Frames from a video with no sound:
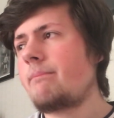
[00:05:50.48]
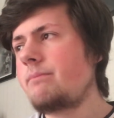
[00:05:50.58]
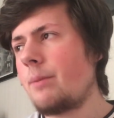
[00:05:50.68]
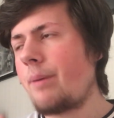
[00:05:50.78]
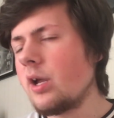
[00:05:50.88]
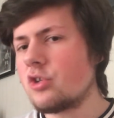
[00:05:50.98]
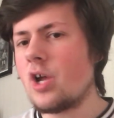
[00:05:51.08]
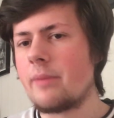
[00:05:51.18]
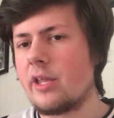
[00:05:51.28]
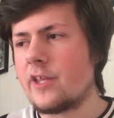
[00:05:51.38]
the point I'm trying
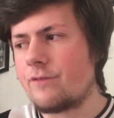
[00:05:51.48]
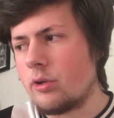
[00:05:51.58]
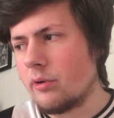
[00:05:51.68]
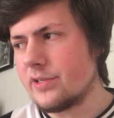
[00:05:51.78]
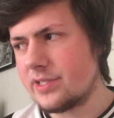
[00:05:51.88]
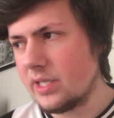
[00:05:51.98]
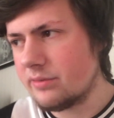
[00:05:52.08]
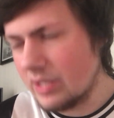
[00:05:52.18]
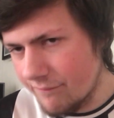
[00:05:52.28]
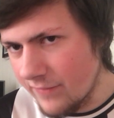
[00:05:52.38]
to make in this video is
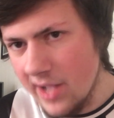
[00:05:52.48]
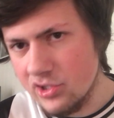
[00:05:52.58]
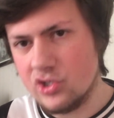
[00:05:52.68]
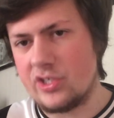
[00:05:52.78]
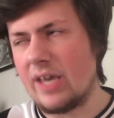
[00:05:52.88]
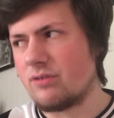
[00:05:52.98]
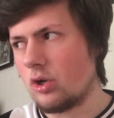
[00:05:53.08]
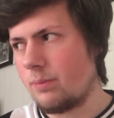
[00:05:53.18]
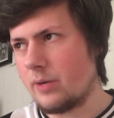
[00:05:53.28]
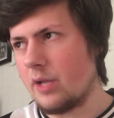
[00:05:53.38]
that fans are just giving
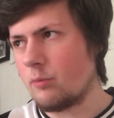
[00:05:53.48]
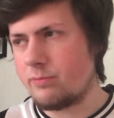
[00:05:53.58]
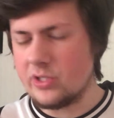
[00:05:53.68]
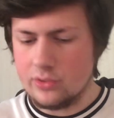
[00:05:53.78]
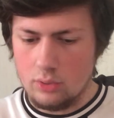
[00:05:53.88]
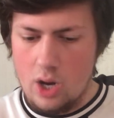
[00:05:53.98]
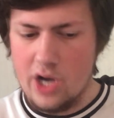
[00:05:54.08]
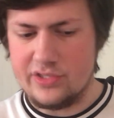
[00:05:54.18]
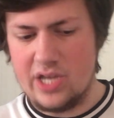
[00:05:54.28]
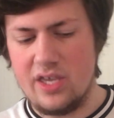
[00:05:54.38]
up. Like, we've just go, oh,
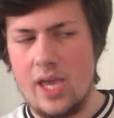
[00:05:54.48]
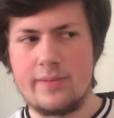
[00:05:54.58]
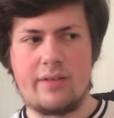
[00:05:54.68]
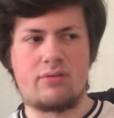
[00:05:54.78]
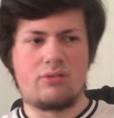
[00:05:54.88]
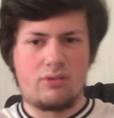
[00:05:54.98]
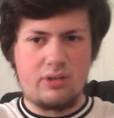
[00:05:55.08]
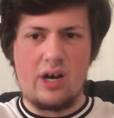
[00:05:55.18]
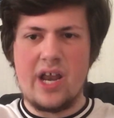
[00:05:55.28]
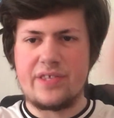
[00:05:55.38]
it's 10 games left to go.
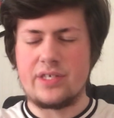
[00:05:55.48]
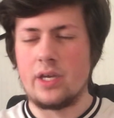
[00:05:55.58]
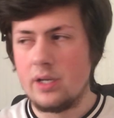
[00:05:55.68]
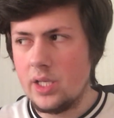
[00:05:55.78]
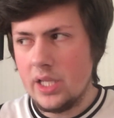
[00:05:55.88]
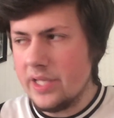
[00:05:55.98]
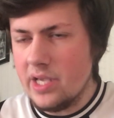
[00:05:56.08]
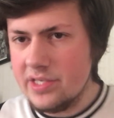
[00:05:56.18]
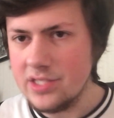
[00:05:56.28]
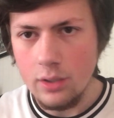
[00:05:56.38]
Oh, that's it.
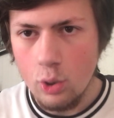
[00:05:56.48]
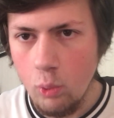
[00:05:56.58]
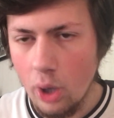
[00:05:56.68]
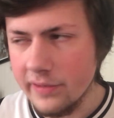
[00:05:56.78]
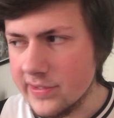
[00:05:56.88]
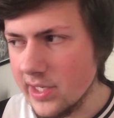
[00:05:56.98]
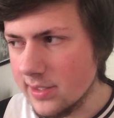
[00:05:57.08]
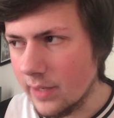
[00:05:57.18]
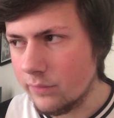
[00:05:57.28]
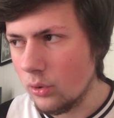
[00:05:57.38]
It's still a quarter of the
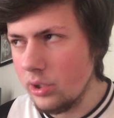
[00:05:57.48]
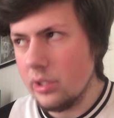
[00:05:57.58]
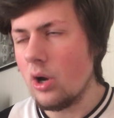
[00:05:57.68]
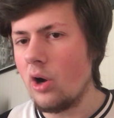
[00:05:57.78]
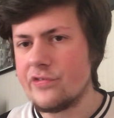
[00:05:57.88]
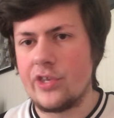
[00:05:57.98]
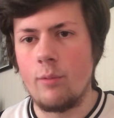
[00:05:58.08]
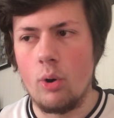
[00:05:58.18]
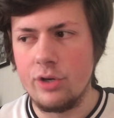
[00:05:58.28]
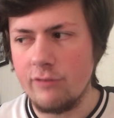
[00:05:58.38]
season left to go. You can't say
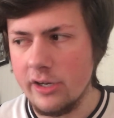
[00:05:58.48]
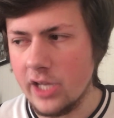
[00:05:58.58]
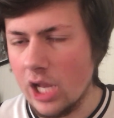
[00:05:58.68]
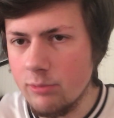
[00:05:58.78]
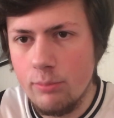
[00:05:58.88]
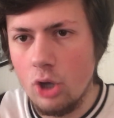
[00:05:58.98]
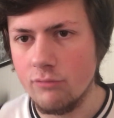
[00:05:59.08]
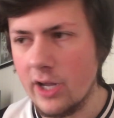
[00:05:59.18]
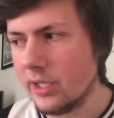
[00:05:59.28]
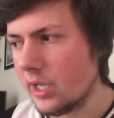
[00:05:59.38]
we're already relegated when we're not
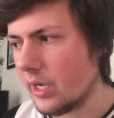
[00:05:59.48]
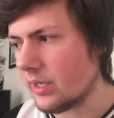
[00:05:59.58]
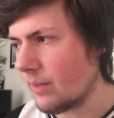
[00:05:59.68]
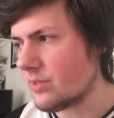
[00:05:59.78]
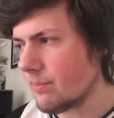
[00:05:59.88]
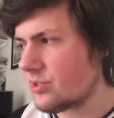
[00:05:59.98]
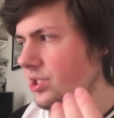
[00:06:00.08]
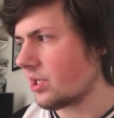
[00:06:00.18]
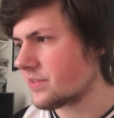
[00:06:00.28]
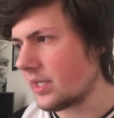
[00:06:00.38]
relegated. And I'm
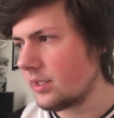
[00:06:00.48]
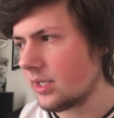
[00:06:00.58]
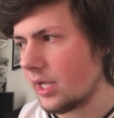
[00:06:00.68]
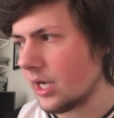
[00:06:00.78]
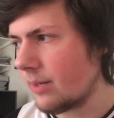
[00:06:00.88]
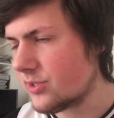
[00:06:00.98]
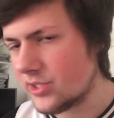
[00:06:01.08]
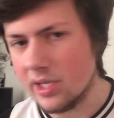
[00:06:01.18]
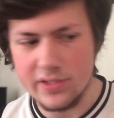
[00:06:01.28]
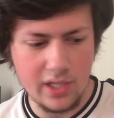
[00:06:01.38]
sick of saying it. Like, I'm
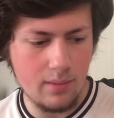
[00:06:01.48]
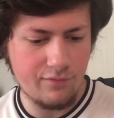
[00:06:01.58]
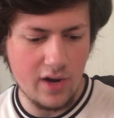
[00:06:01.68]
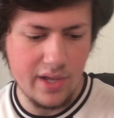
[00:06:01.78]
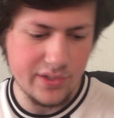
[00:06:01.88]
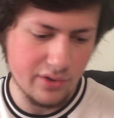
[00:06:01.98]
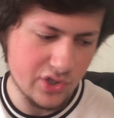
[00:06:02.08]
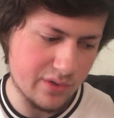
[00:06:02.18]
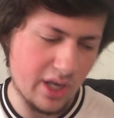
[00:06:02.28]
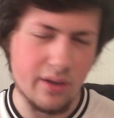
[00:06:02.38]
sick of seeing fans that are
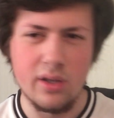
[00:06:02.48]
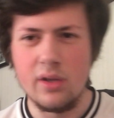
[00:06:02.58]
just like,